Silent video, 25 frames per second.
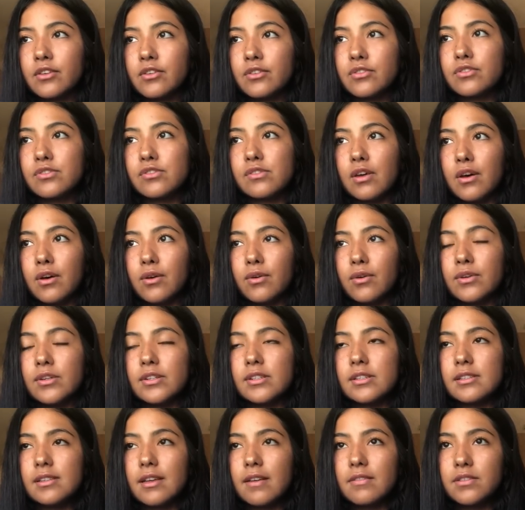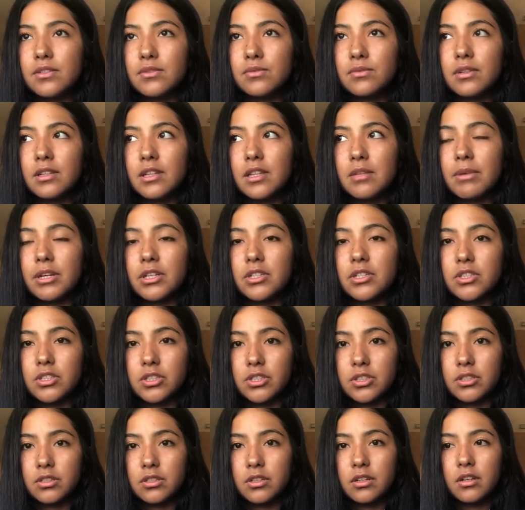So you just have to really make
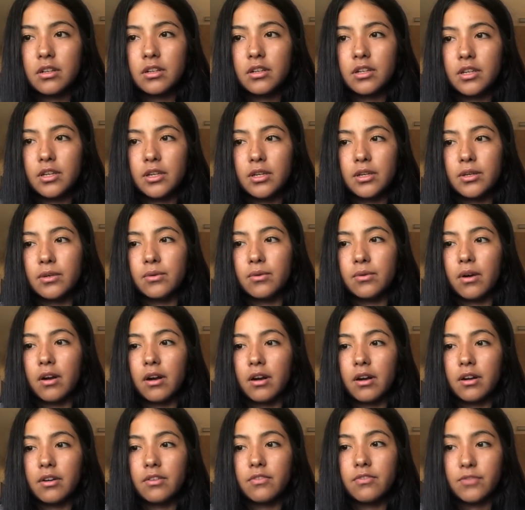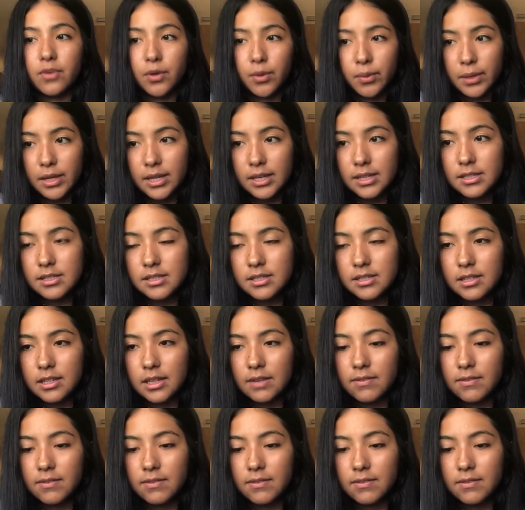sure you are focused.